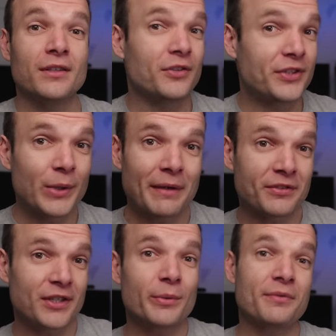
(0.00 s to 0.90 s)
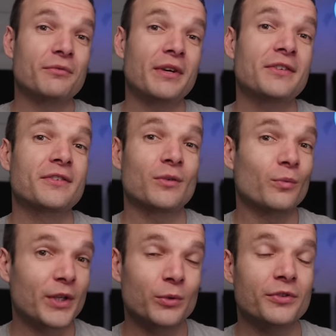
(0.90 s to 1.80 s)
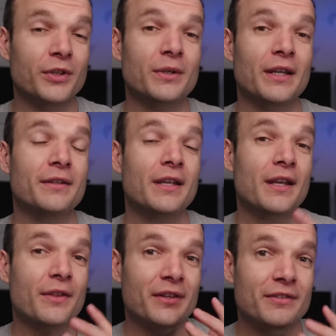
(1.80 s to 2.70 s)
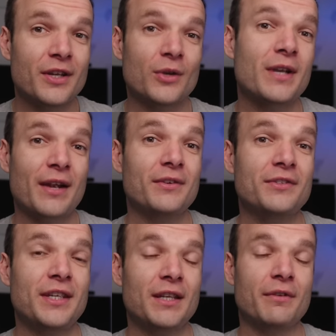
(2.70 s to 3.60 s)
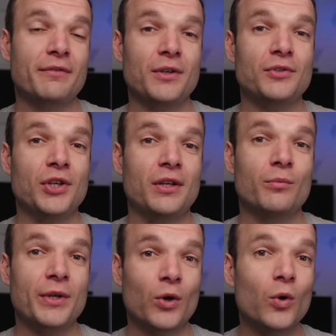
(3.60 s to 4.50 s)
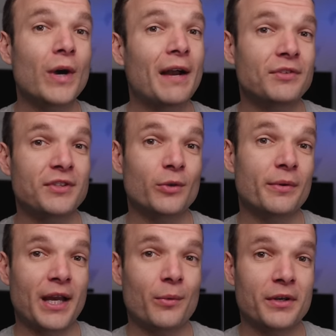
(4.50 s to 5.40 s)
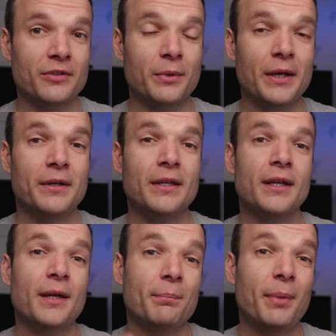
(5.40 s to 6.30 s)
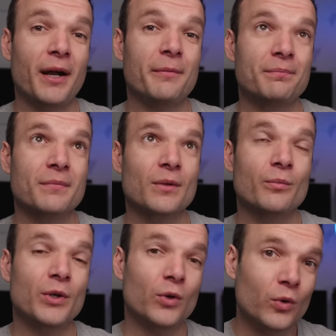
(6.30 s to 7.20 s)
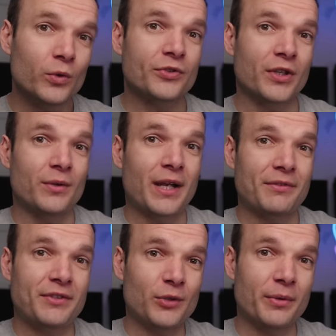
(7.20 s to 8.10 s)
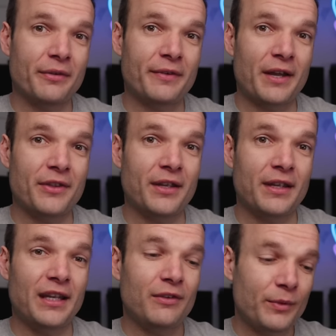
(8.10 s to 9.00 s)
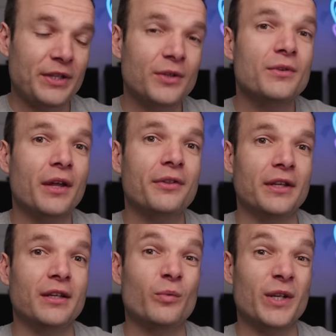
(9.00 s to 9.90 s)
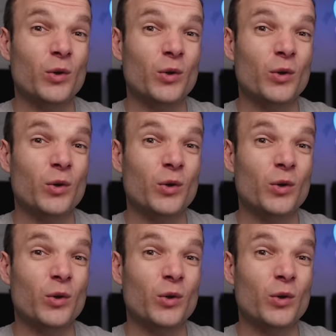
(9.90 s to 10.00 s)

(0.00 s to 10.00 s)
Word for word: You still have to deal with the risks, we all do, and there's no guarantee of the future. We all have to deal with that one as well. But we also have to deal with the fact that if we do nothing, we